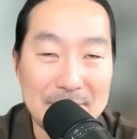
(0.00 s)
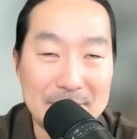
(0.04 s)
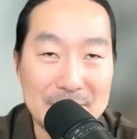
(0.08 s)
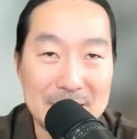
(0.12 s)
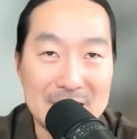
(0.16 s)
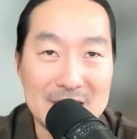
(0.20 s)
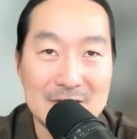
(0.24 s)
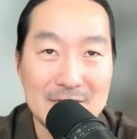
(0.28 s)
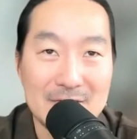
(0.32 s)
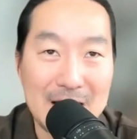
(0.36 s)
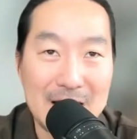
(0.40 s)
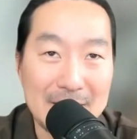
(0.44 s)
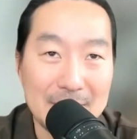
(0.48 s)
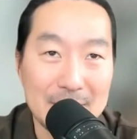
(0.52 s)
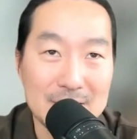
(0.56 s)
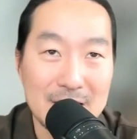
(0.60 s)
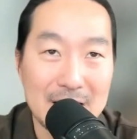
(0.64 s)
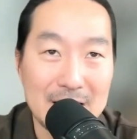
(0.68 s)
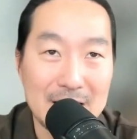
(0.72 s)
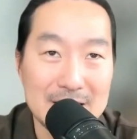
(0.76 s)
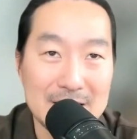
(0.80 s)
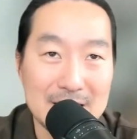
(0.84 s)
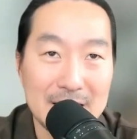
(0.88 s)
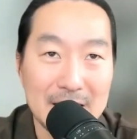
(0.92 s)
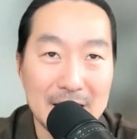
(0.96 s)
that piece of
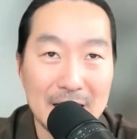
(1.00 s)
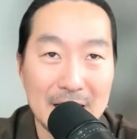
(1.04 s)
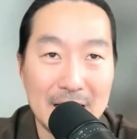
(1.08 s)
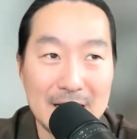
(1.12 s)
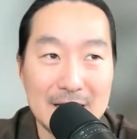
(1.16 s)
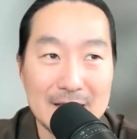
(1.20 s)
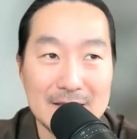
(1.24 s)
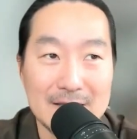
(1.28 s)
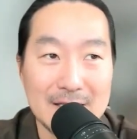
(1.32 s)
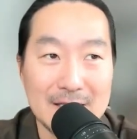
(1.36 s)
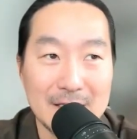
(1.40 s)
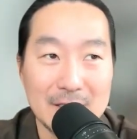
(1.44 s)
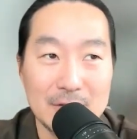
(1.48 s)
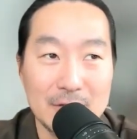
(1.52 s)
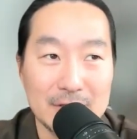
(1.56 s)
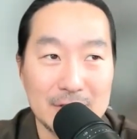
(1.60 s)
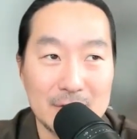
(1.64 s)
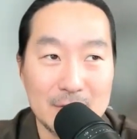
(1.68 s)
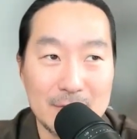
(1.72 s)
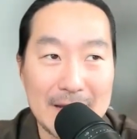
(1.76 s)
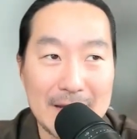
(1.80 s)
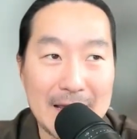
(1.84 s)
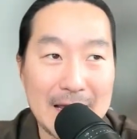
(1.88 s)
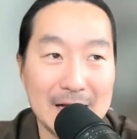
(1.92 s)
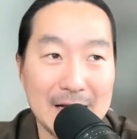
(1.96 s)
advertising. And I think, look,
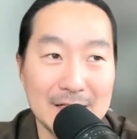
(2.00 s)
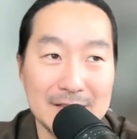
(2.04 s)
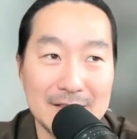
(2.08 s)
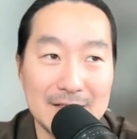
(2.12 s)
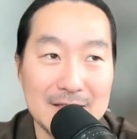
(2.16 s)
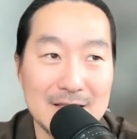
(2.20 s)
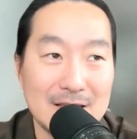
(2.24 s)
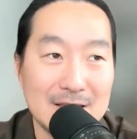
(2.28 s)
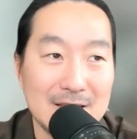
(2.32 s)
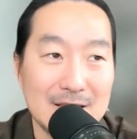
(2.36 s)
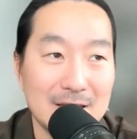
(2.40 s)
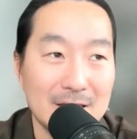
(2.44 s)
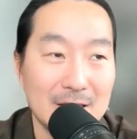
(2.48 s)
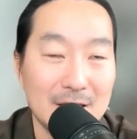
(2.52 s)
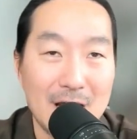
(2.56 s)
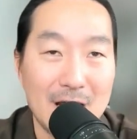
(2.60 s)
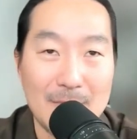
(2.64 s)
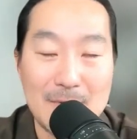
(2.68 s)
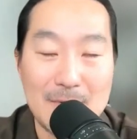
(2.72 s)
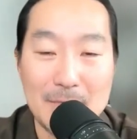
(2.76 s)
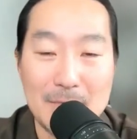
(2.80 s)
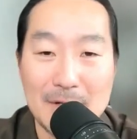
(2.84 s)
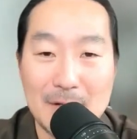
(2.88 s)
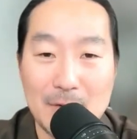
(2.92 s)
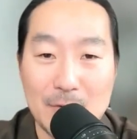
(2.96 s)
the reality is, I think a lot
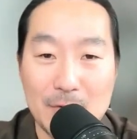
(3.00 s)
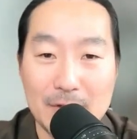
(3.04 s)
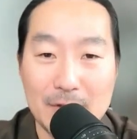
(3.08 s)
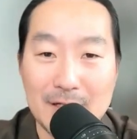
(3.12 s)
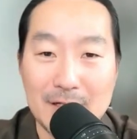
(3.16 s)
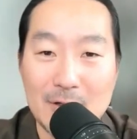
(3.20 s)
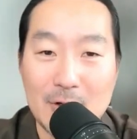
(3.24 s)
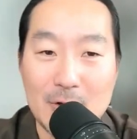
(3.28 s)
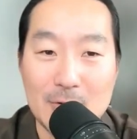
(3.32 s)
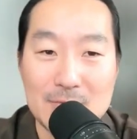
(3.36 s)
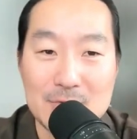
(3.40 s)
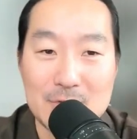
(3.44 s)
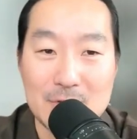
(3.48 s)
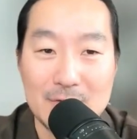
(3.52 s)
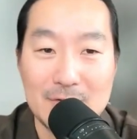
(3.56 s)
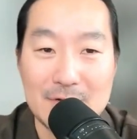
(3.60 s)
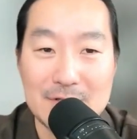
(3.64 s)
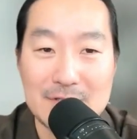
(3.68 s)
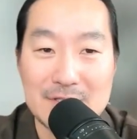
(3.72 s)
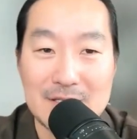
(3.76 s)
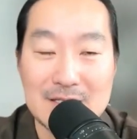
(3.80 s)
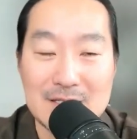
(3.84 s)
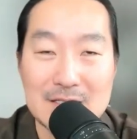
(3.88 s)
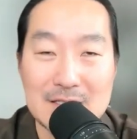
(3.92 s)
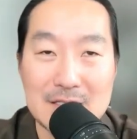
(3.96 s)
of people that work in home
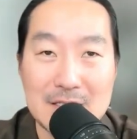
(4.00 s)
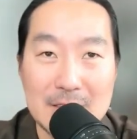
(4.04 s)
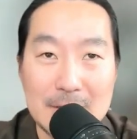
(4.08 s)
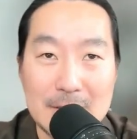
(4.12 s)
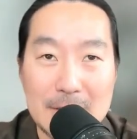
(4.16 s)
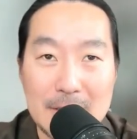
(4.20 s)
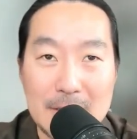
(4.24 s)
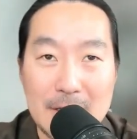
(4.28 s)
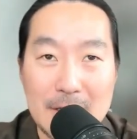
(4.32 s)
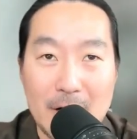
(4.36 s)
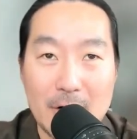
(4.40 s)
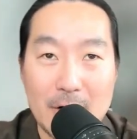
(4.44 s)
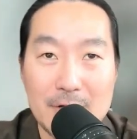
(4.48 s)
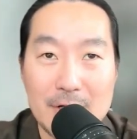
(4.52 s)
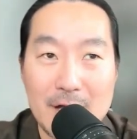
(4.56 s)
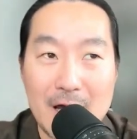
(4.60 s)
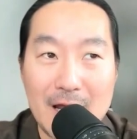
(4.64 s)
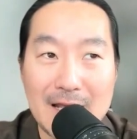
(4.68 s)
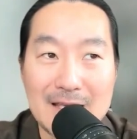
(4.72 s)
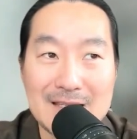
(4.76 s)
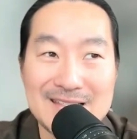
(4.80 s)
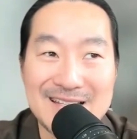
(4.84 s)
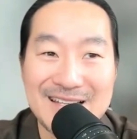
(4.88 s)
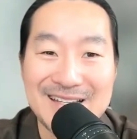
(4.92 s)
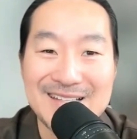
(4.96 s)
services are
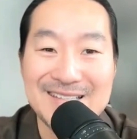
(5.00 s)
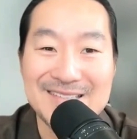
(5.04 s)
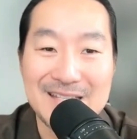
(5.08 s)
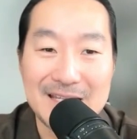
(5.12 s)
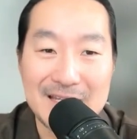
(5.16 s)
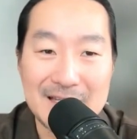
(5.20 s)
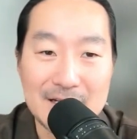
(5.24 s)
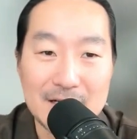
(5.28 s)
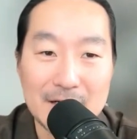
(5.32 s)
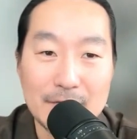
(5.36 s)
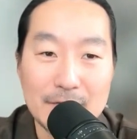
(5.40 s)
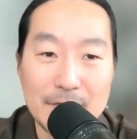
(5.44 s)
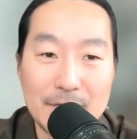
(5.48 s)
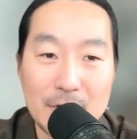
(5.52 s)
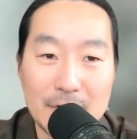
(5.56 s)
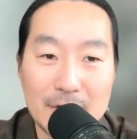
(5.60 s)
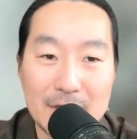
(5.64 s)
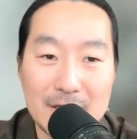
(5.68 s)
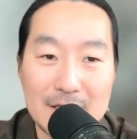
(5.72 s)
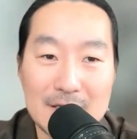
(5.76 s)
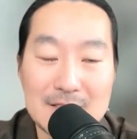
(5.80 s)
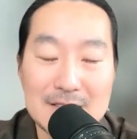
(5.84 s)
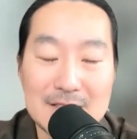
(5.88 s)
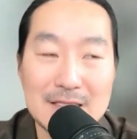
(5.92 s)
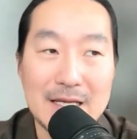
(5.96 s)
not as like data
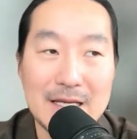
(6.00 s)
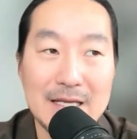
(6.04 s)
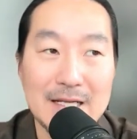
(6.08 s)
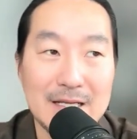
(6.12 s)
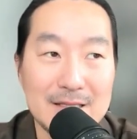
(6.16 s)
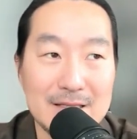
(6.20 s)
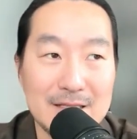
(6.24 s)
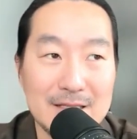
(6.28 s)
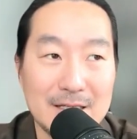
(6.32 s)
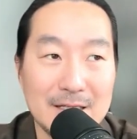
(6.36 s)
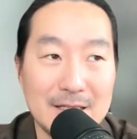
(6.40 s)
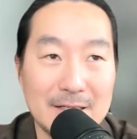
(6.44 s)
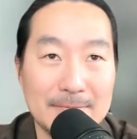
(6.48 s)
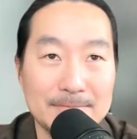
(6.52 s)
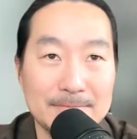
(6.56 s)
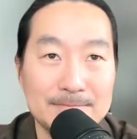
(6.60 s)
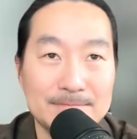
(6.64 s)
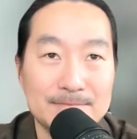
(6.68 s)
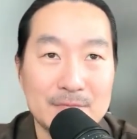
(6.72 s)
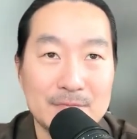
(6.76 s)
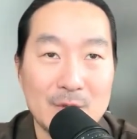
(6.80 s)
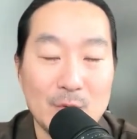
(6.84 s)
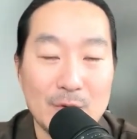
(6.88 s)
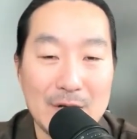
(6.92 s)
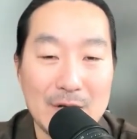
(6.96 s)
focused. And I think
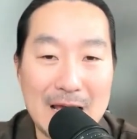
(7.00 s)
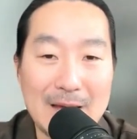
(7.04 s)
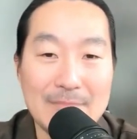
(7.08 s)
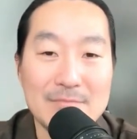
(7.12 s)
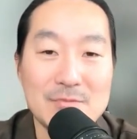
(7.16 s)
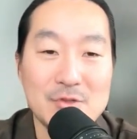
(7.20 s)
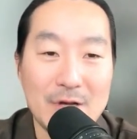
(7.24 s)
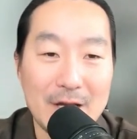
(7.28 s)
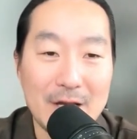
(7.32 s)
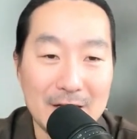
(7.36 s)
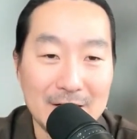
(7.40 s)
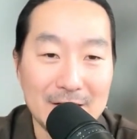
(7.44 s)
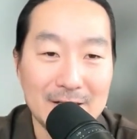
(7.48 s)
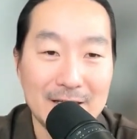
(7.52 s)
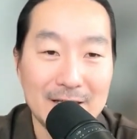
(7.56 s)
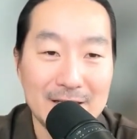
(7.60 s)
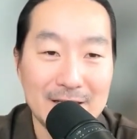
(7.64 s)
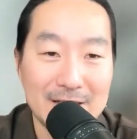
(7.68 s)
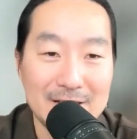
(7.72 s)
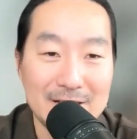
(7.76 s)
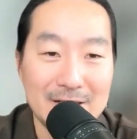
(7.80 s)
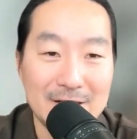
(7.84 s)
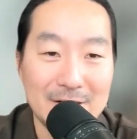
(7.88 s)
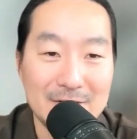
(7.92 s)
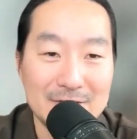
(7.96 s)
what I'm trying to
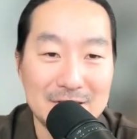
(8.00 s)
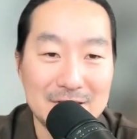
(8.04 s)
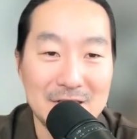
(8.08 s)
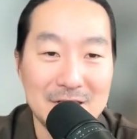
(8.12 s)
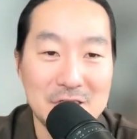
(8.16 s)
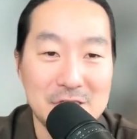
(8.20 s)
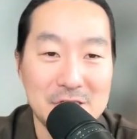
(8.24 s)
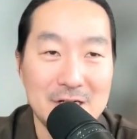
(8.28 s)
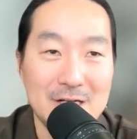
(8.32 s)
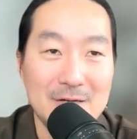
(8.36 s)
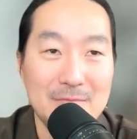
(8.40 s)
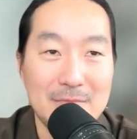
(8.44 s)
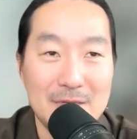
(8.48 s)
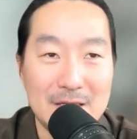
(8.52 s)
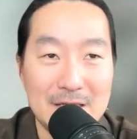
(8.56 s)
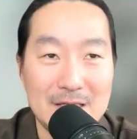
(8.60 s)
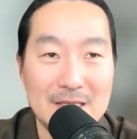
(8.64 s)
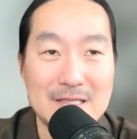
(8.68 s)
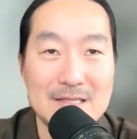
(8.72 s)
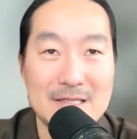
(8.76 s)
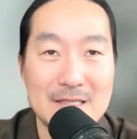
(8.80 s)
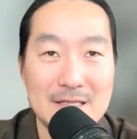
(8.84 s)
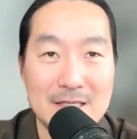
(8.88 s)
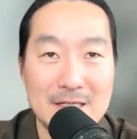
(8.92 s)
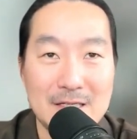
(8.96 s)
like teach them
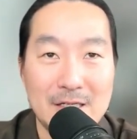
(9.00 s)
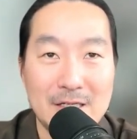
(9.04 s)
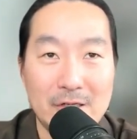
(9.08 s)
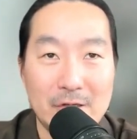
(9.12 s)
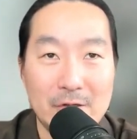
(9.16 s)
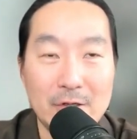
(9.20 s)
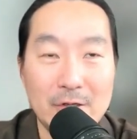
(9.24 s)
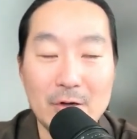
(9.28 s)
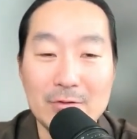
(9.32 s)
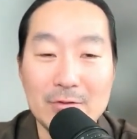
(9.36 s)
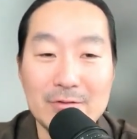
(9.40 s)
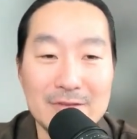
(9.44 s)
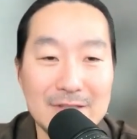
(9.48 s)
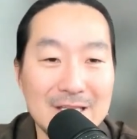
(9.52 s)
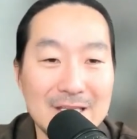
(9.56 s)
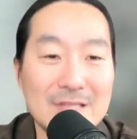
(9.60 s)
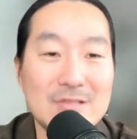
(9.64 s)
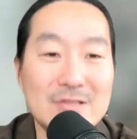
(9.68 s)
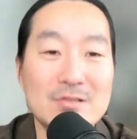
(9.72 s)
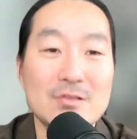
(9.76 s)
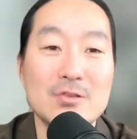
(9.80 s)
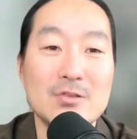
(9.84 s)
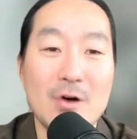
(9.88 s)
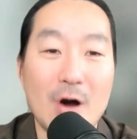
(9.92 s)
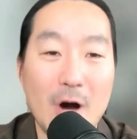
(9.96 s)
is you don't
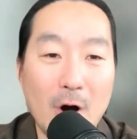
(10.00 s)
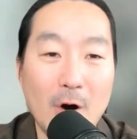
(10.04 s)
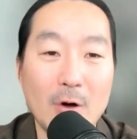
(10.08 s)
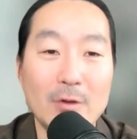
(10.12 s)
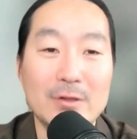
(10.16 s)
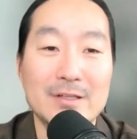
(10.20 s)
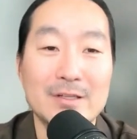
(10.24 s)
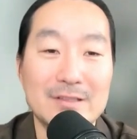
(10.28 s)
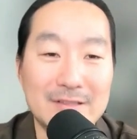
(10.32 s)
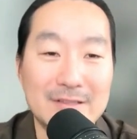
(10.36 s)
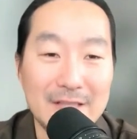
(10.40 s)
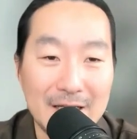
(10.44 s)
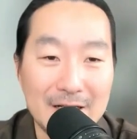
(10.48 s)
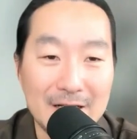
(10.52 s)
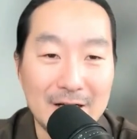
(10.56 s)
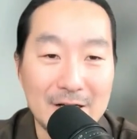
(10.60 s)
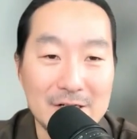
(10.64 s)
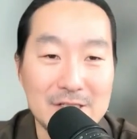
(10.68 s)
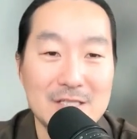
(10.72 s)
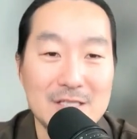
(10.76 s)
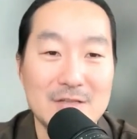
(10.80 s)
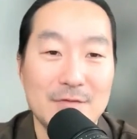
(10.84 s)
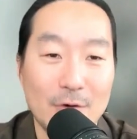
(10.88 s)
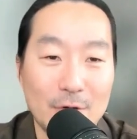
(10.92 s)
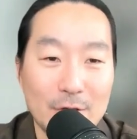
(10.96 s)
need to know all the data.
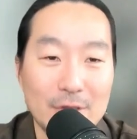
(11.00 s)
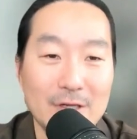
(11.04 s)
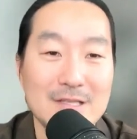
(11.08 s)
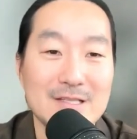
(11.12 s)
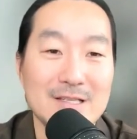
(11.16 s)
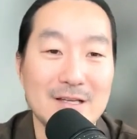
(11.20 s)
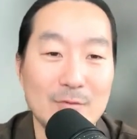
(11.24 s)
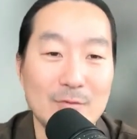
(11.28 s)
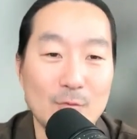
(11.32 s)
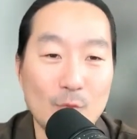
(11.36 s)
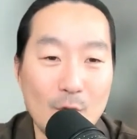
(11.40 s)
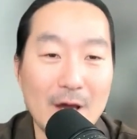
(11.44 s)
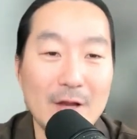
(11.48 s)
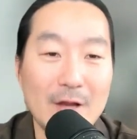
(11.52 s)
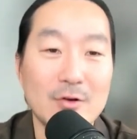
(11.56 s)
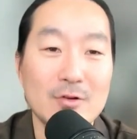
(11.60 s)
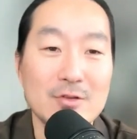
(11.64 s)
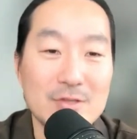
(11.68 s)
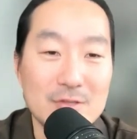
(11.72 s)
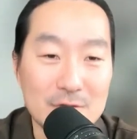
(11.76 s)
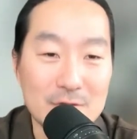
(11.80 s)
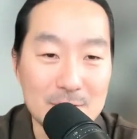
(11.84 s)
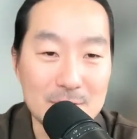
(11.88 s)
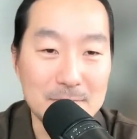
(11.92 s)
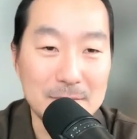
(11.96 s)
Just focus on one or
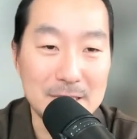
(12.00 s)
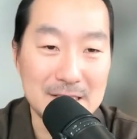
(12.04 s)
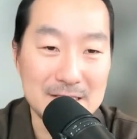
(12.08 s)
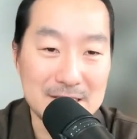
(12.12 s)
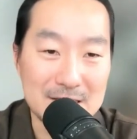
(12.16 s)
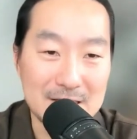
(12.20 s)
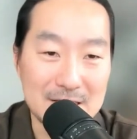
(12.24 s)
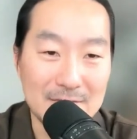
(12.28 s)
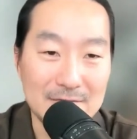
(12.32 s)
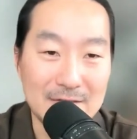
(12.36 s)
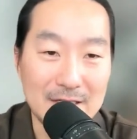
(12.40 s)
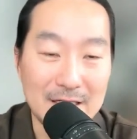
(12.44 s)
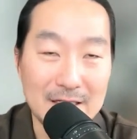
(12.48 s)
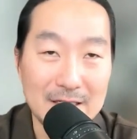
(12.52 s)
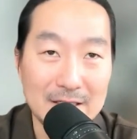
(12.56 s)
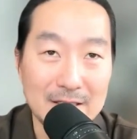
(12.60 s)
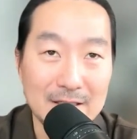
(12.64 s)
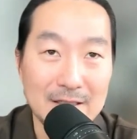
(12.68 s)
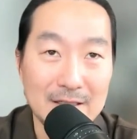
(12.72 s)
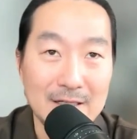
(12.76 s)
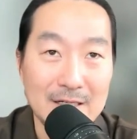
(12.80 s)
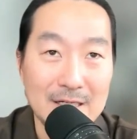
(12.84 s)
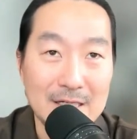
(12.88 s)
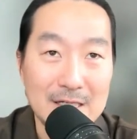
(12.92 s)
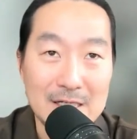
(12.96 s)
two pieces of
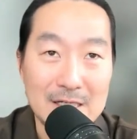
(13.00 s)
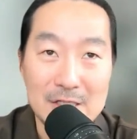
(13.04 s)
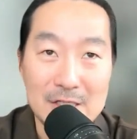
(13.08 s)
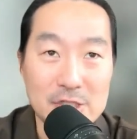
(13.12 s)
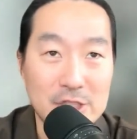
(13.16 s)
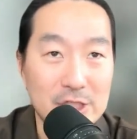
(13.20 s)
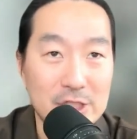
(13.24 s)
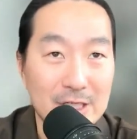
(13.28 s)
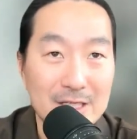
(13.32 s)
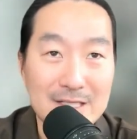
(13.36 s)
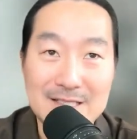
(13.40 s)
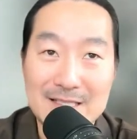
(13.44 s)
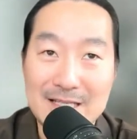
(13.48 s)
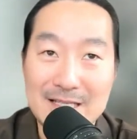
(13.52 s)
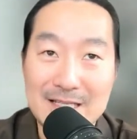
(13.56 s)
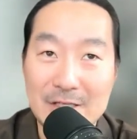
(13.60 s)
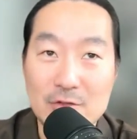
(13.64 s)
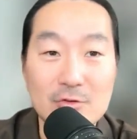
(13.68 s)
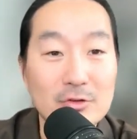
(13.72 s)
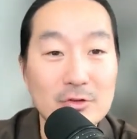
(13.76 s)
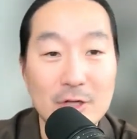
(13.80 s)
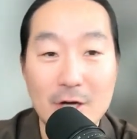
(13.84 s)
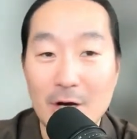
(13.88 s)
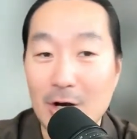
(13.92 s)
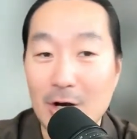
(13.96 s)
data, just like